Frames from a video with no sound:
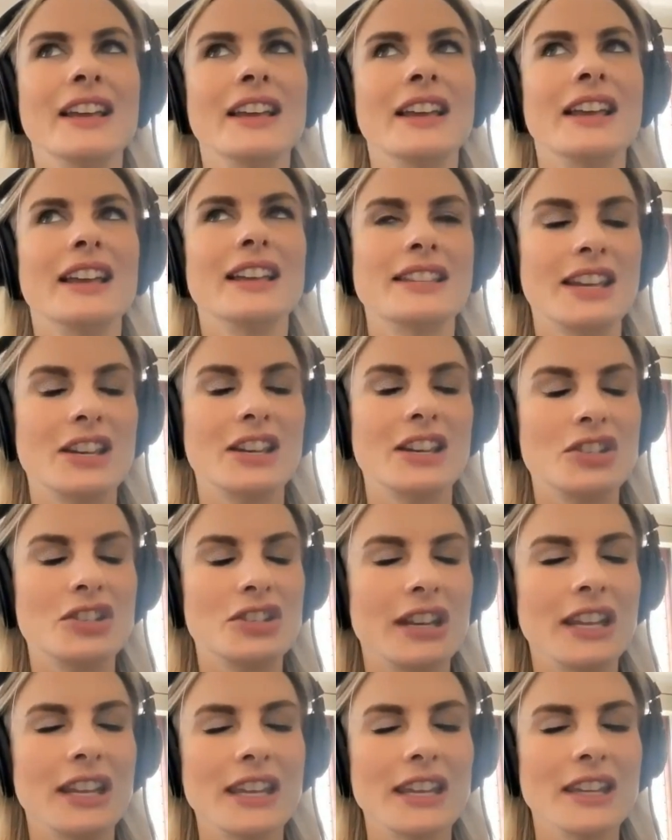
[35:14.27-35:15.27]

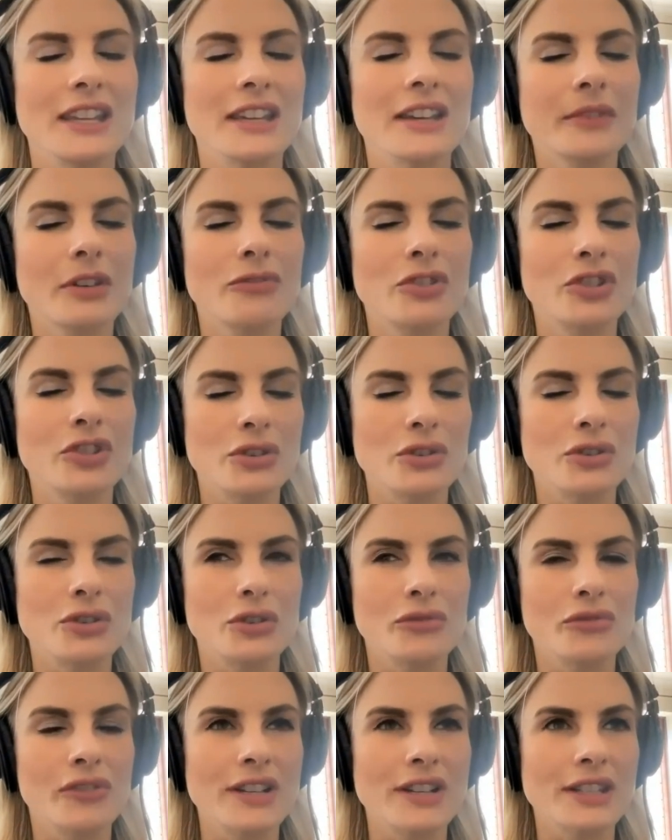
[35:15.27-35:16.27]
essentially
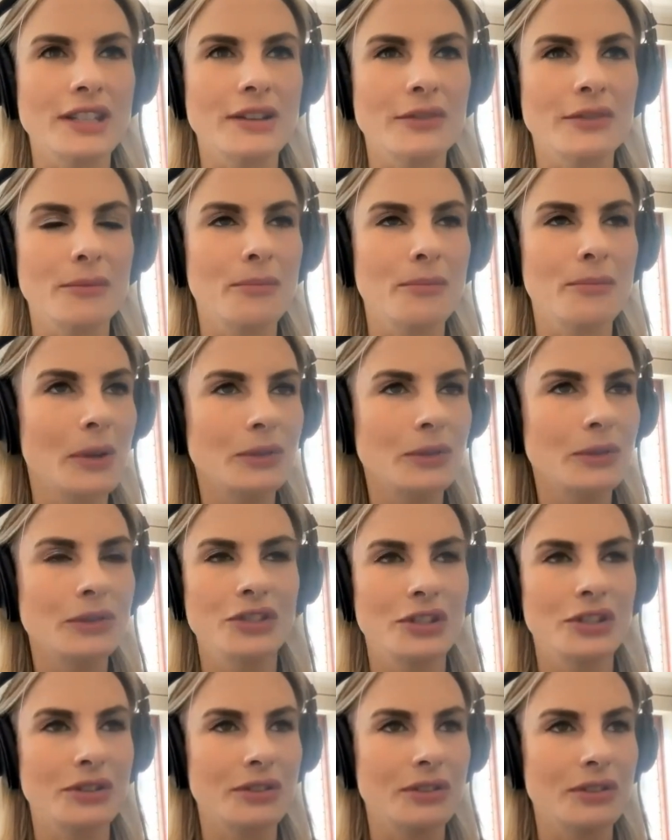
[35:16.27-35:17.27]
reduce your risk of a
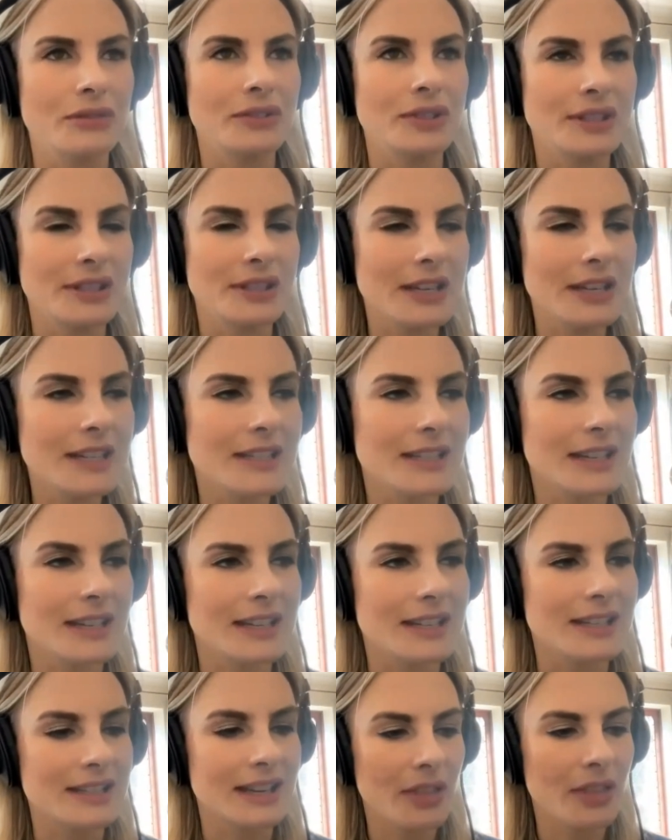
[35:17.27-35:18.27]
multitude of
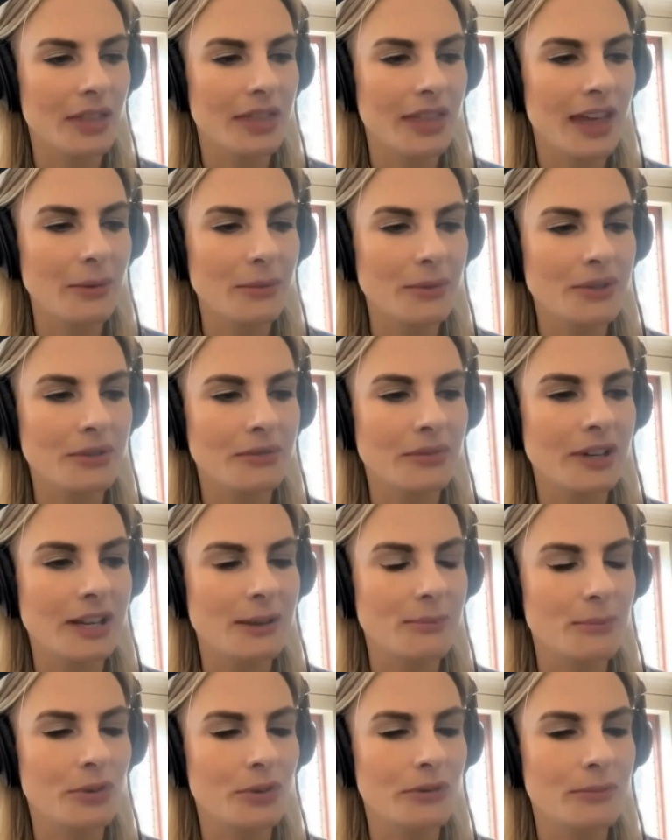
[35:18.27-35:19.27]
diseases. That was a
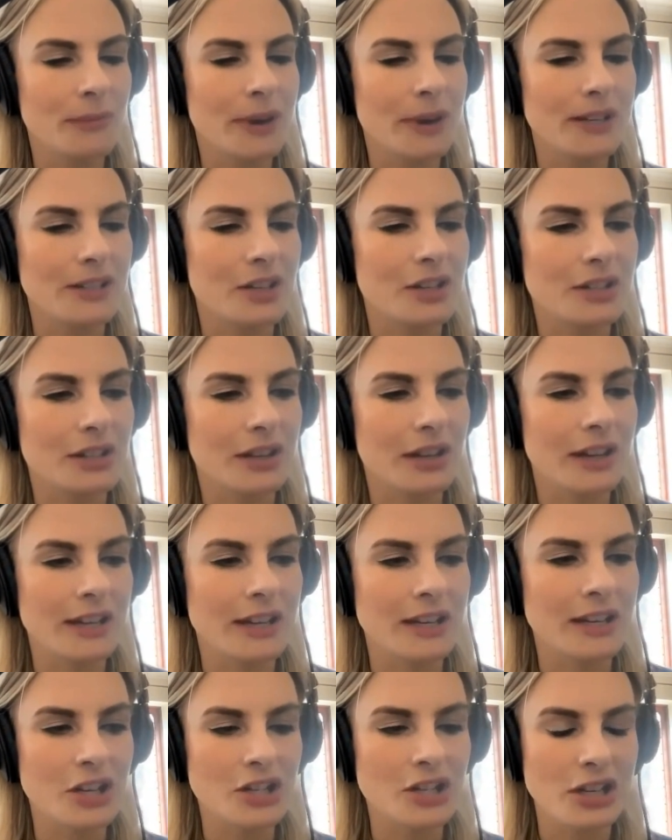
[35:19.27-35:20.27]
really important message that I
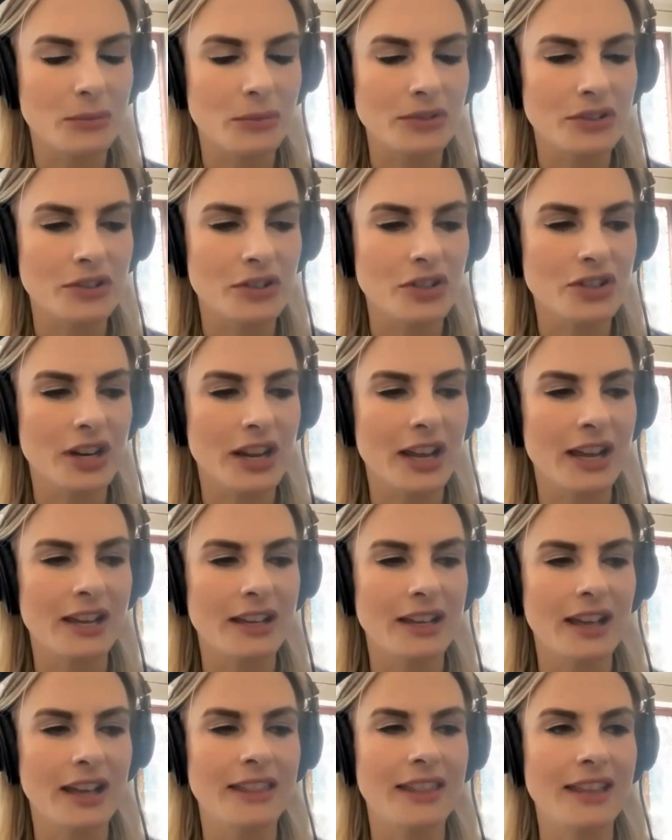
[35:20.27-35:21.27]
initially wanted to
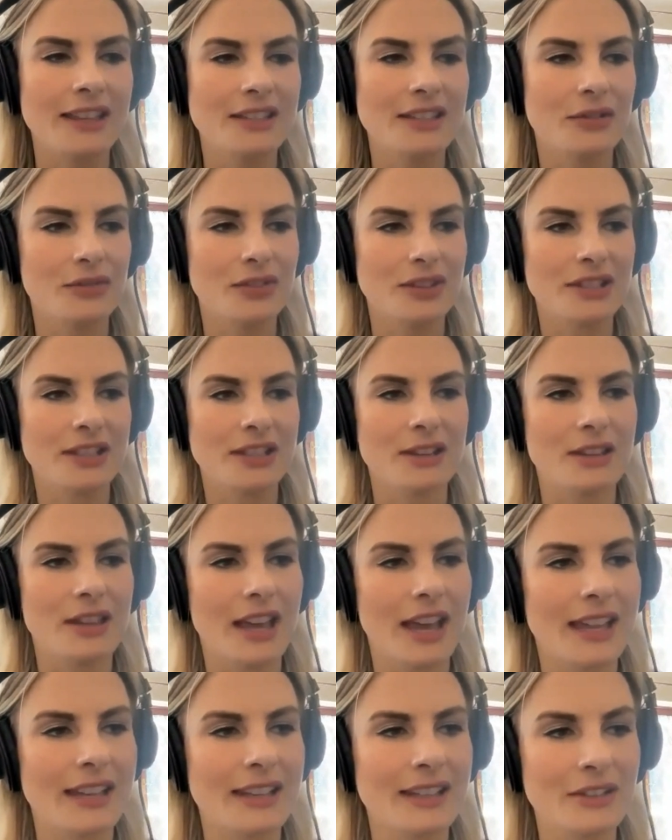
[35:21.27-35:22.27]
share, and that's obviously
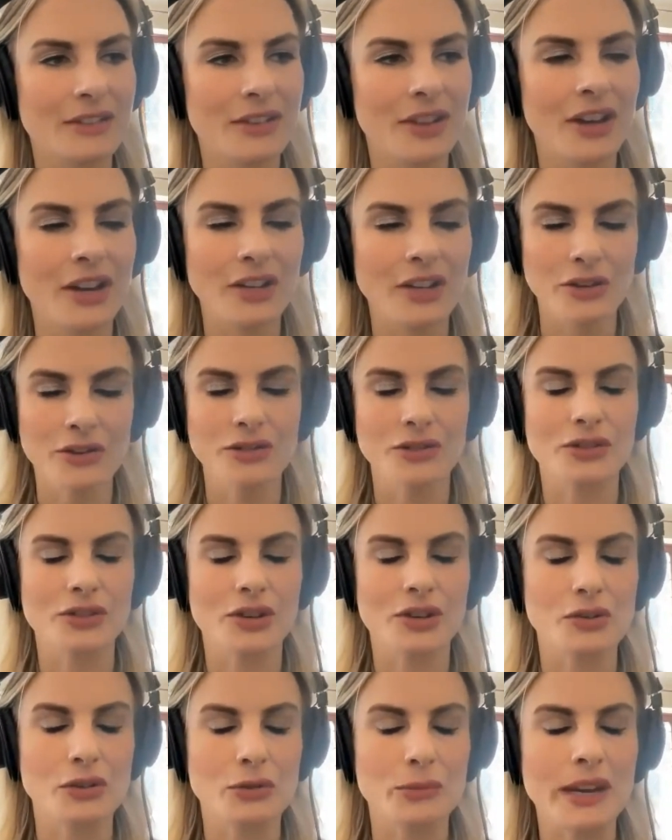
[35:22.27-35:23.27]
the handle that I use on
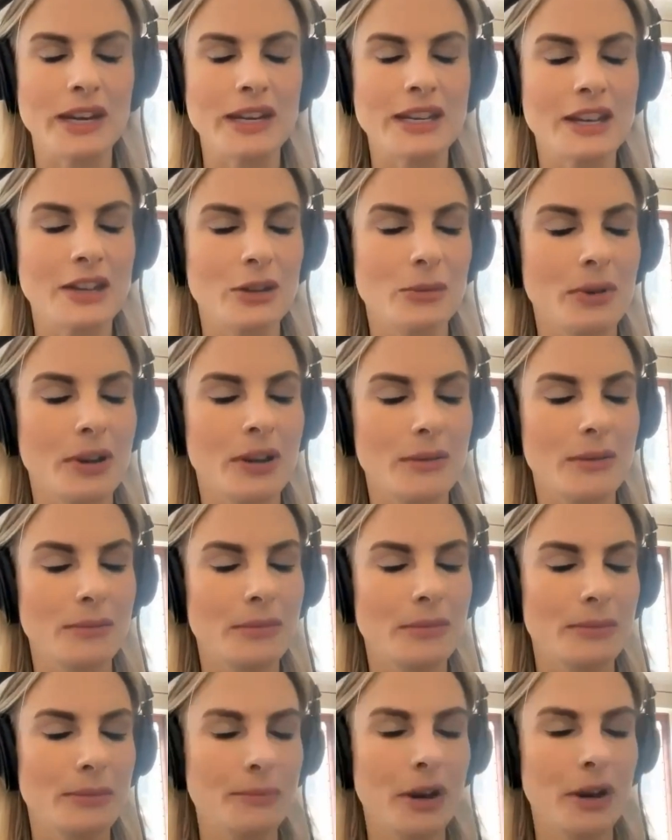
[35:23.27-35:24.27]
social media, the
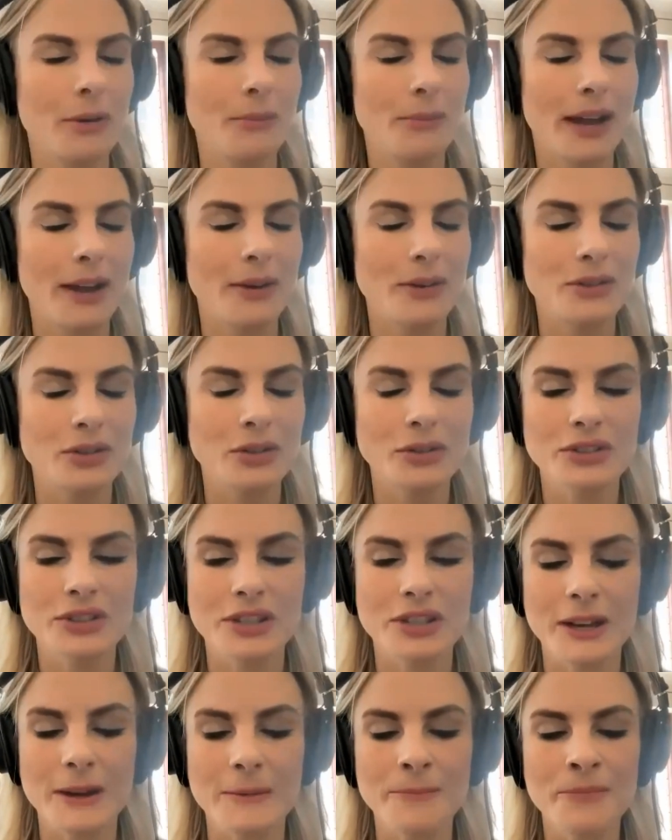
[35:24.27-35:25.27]
Plant Power
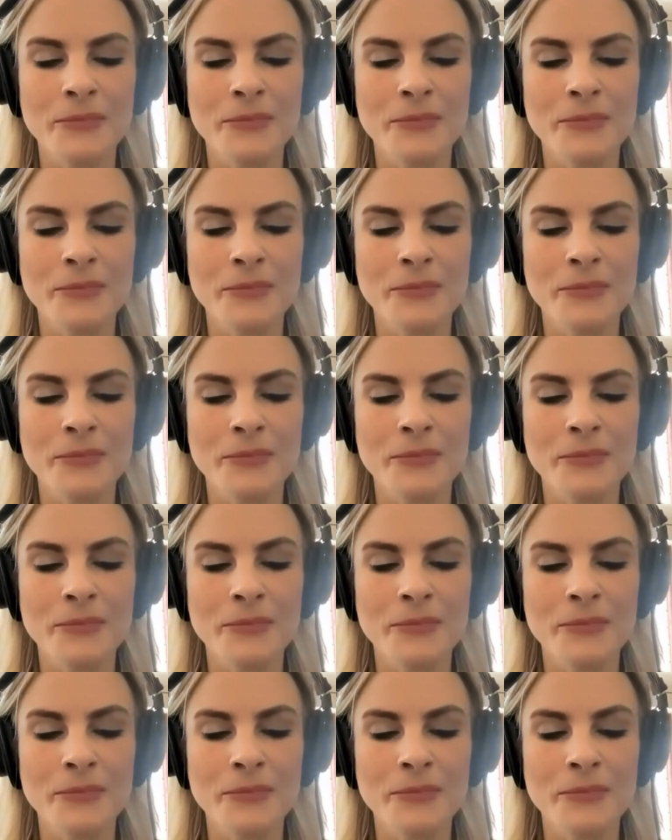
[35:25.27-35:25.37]
Doctor.